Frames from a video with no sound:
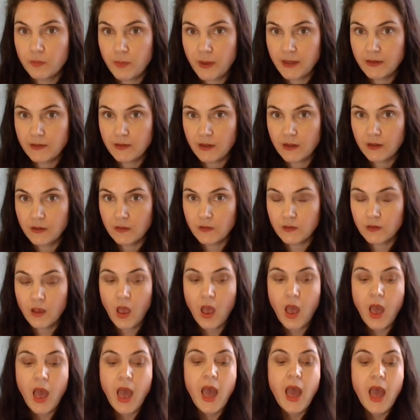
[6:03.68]
species.
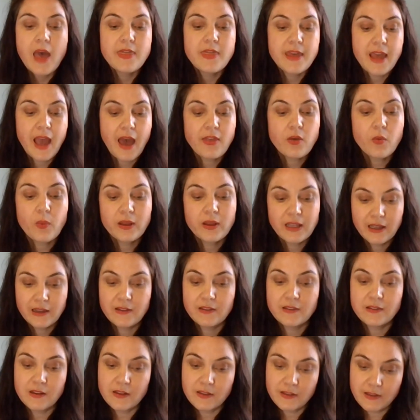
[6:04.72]
The other one
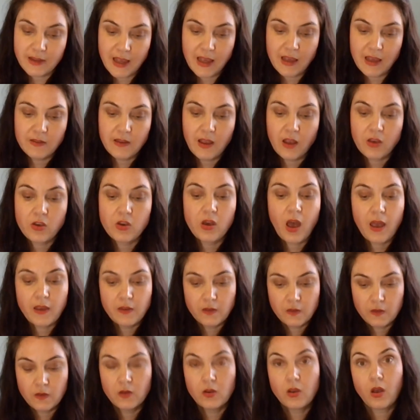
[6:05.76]
is disease. Now, you
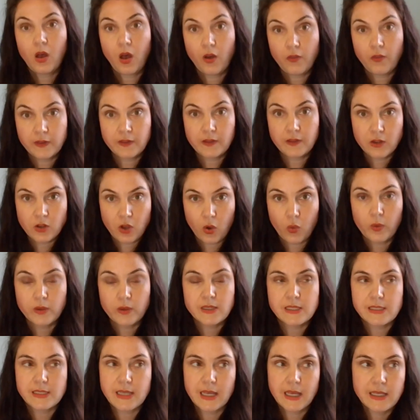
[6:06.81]
guys obviously know
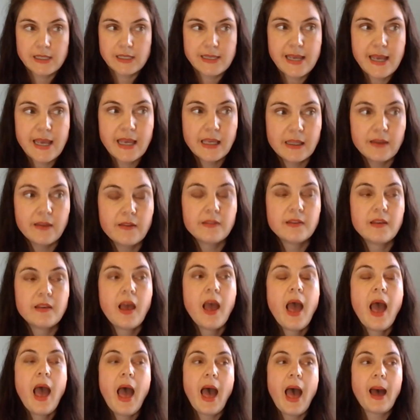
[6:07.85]
what disease is,
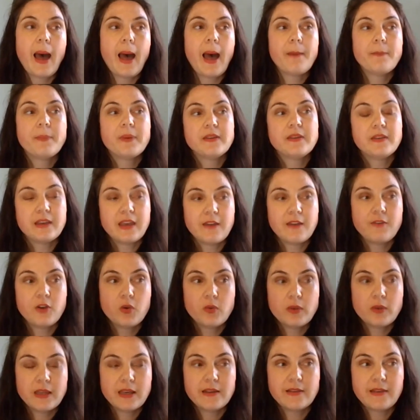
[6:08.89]
but to give
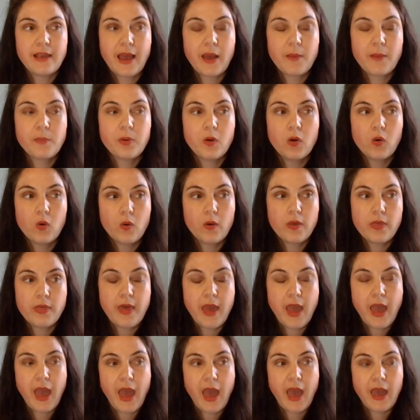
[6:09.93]
you an example,
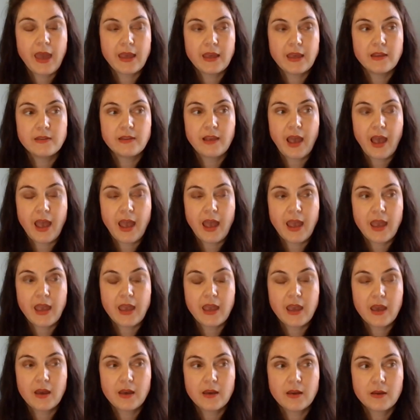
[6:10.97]
there is
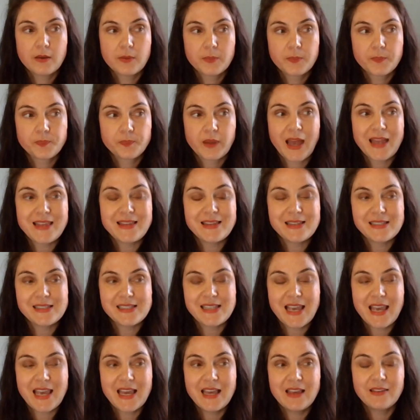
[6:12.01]
a
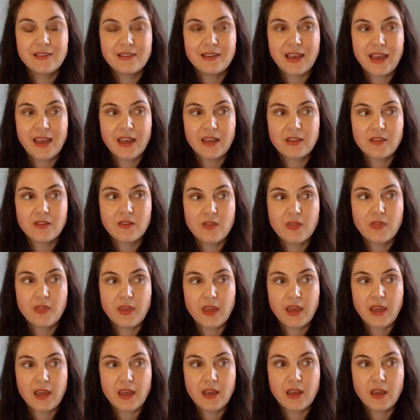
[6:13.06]
disease in
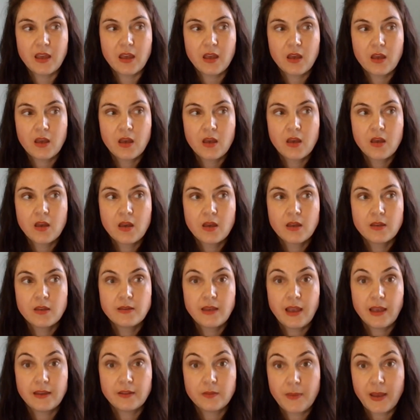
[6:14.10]
the
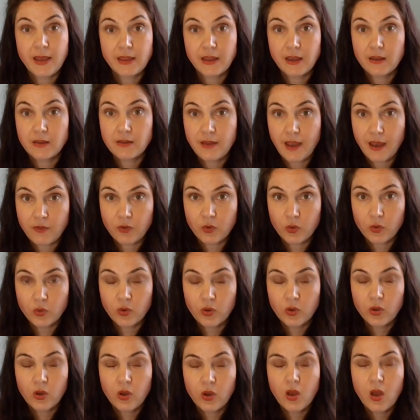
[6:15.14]
Tasmanian
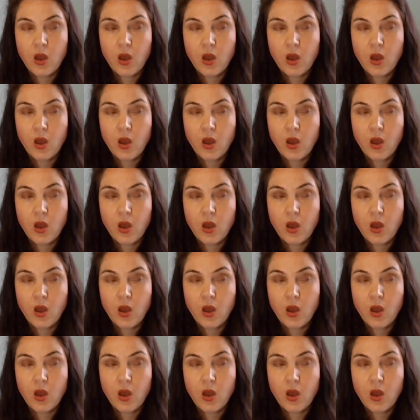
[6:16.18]
devil